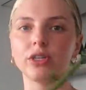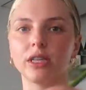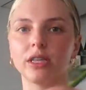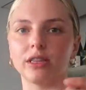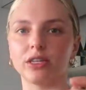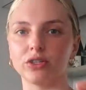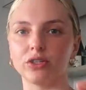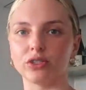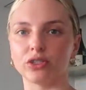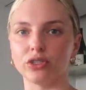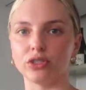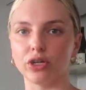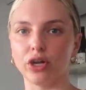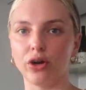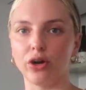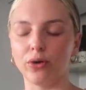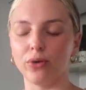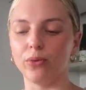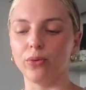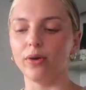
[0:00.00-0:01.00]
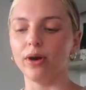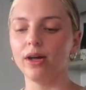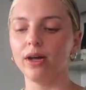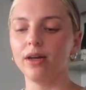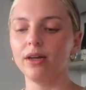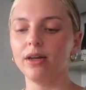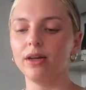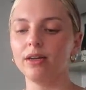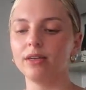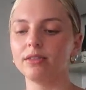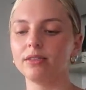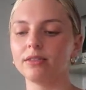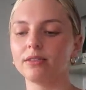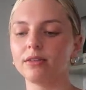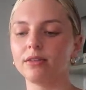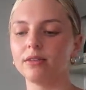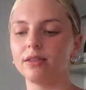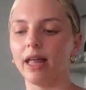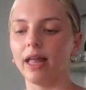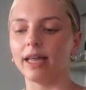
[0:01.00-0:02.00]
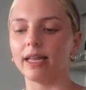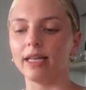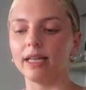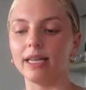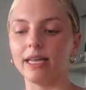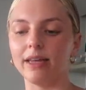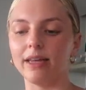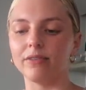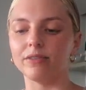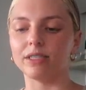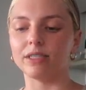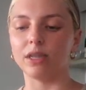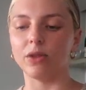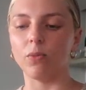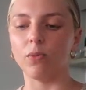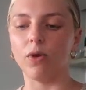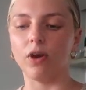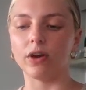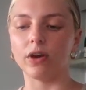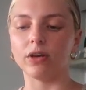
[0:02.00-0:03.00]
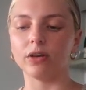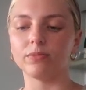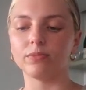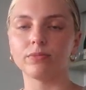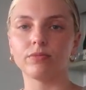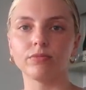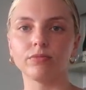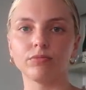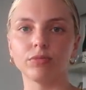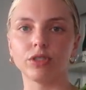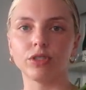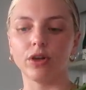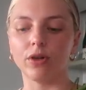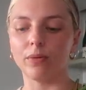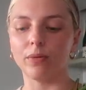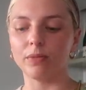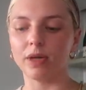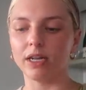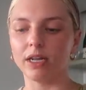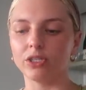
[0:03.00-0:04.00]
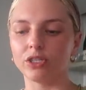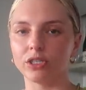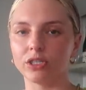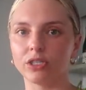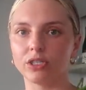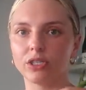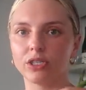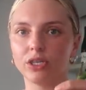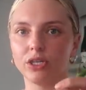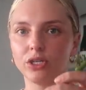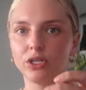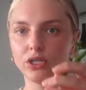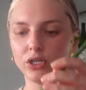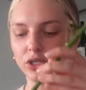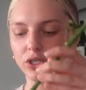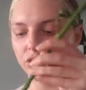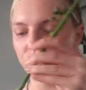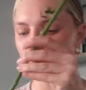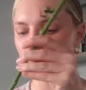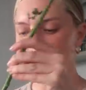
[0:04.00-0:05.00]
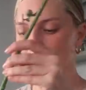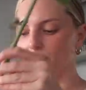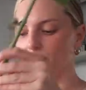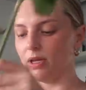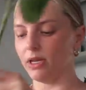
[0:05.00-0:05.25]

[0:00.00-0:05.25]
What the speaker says: that there's no like leaves in the water. So I'm gonna just trim